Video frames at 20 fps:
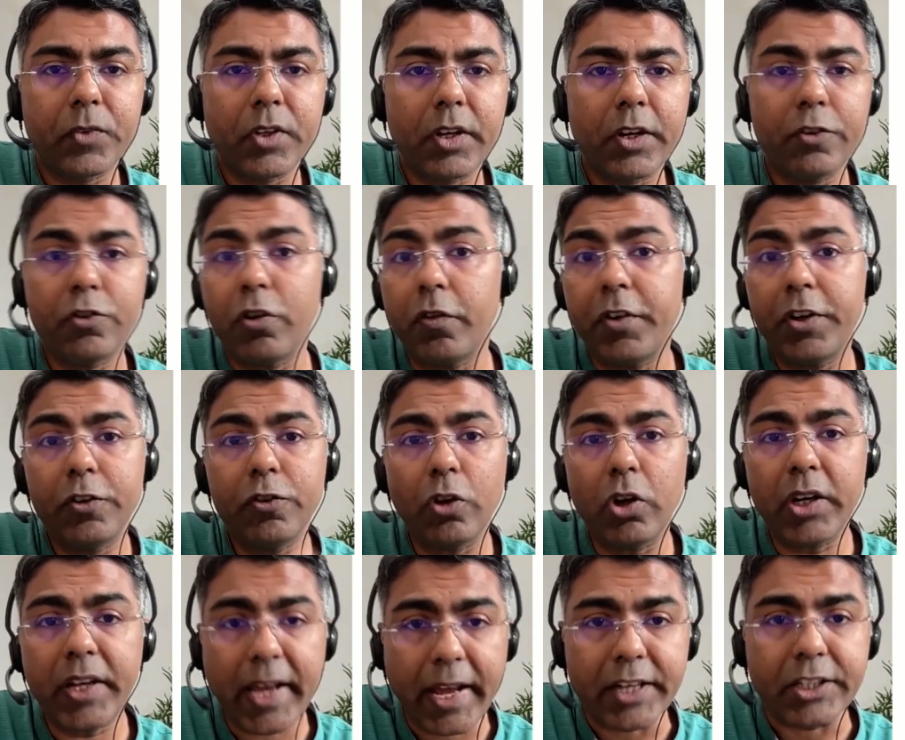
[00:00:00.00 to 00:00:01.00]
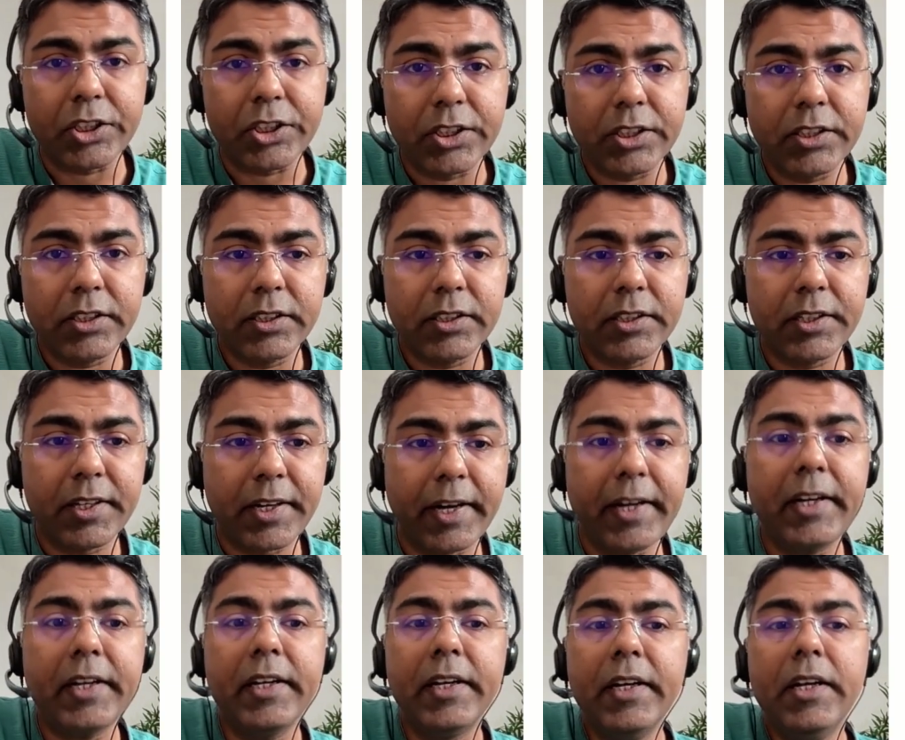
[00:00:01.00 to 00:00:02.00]
Rest of it is all cash,
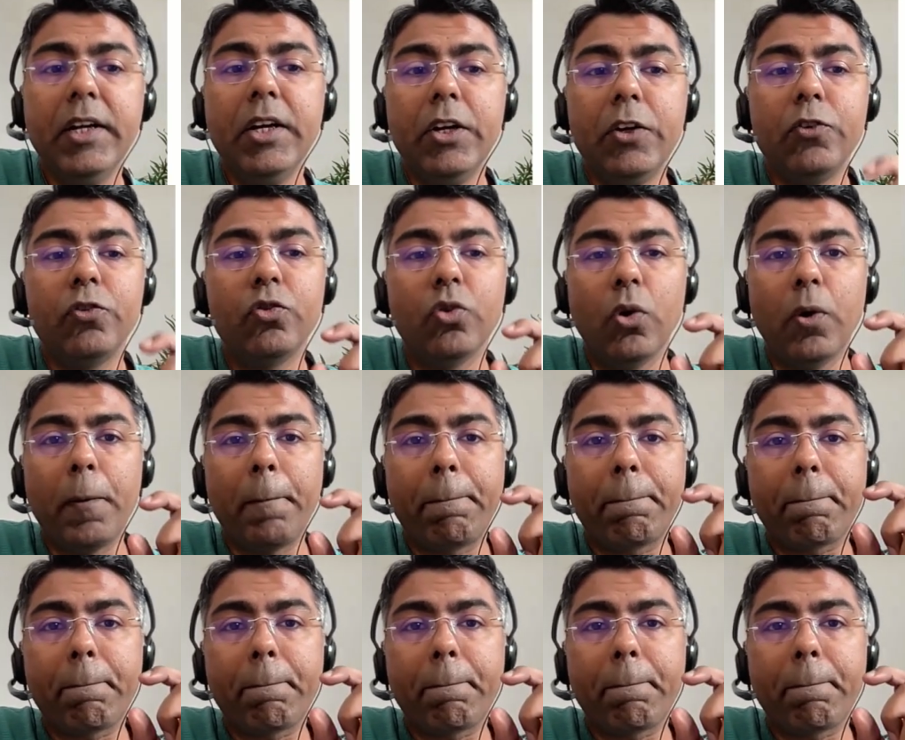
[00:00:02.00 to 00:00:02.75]
right? So